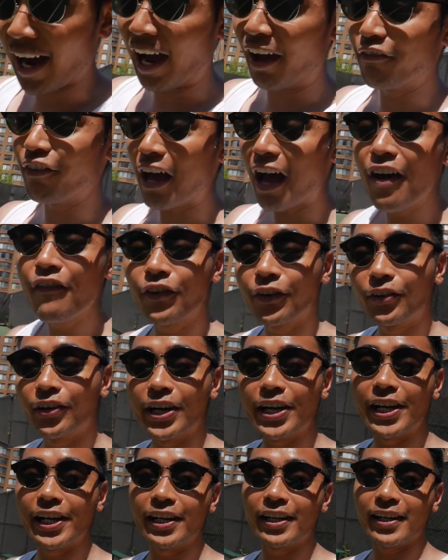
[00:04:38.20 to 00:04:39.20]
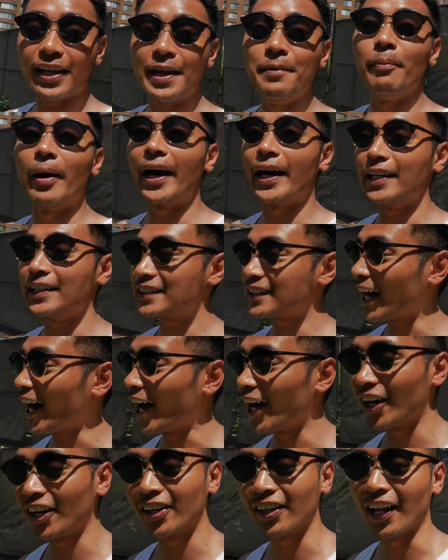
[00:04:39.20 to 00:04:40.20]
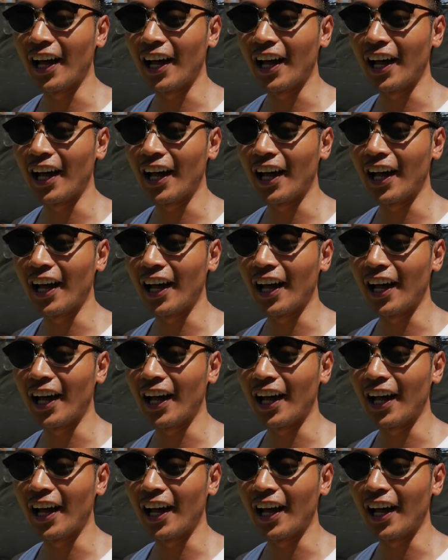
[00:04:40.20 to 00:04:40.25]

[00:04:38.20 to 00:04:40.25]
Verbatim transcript: I've ever ridden in my entire